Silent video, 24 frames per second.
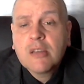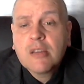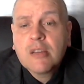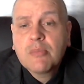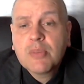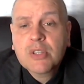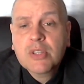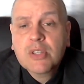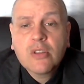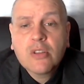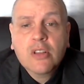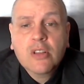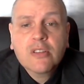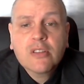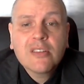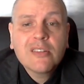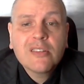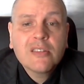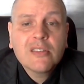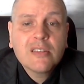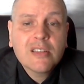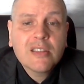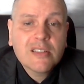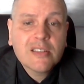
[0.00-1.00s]
but not
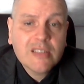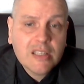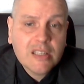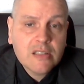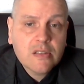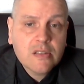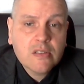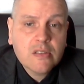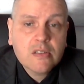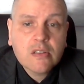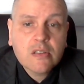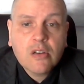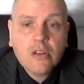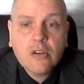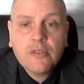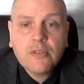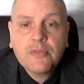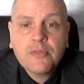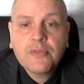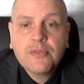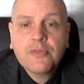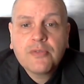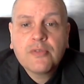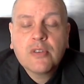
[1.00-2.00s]
in the sense
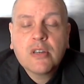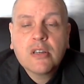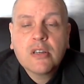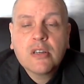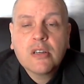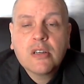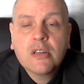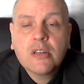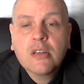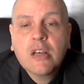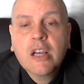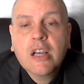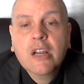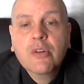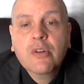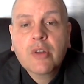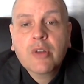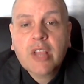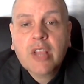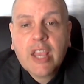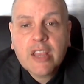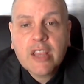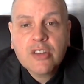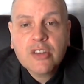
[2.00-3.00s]
of
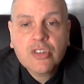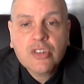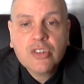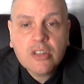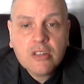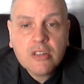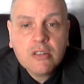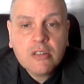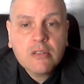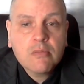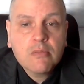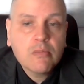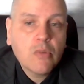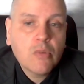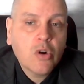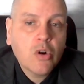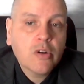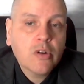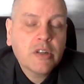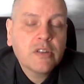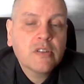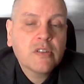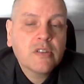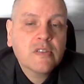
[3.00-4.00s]
aggregation,
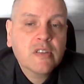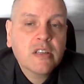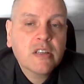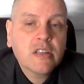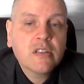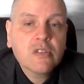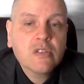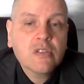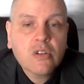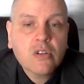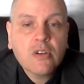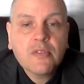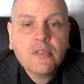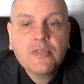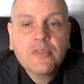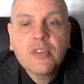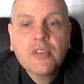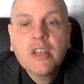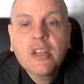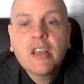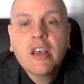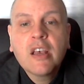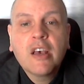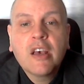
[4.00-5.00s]
more in the sense of
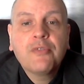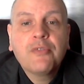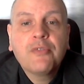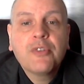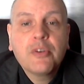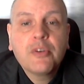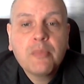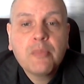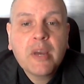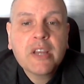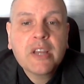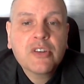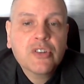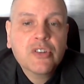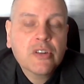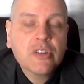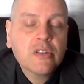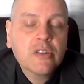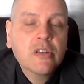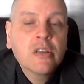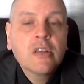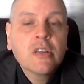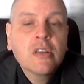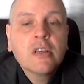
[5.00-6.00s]

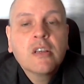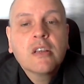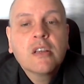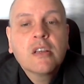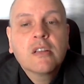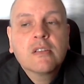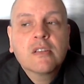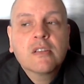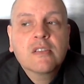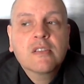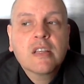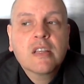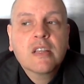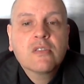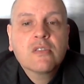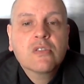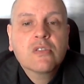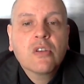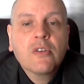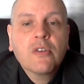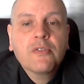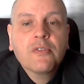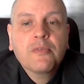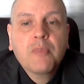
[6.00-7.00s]
affirmation. The sense
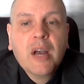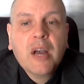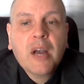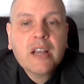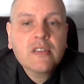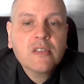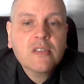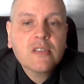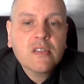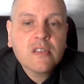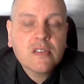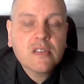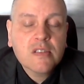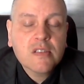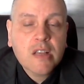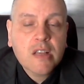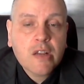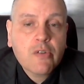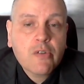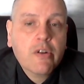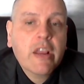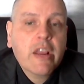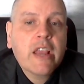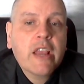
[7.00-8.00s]
of Pisces is
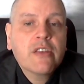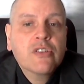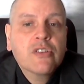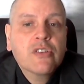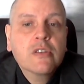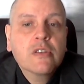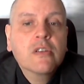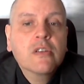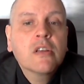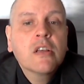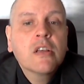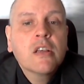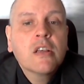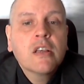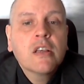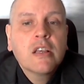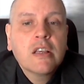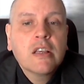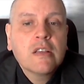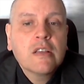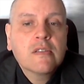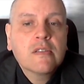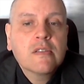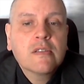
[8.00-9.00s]
aggregation,
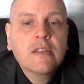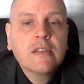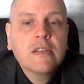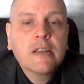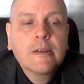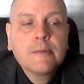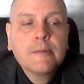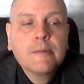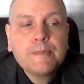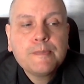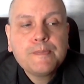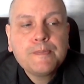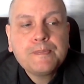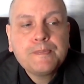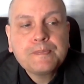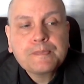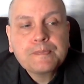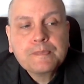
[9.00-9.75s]
is the